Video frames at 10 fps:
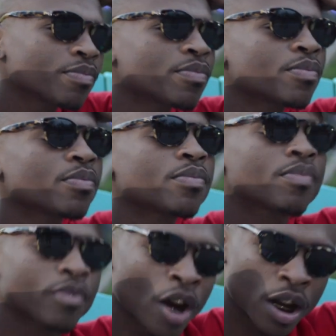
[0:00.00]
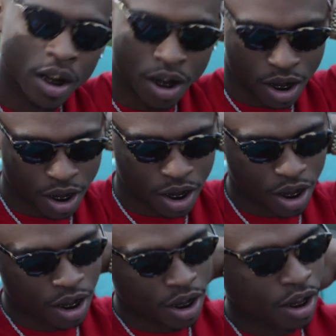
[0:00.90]
the DMV. Right. Where are you
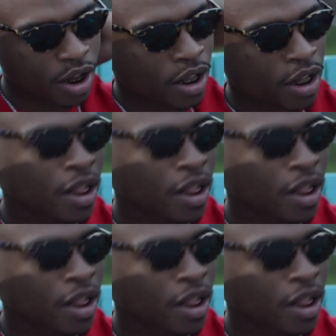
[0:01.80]
from exactly?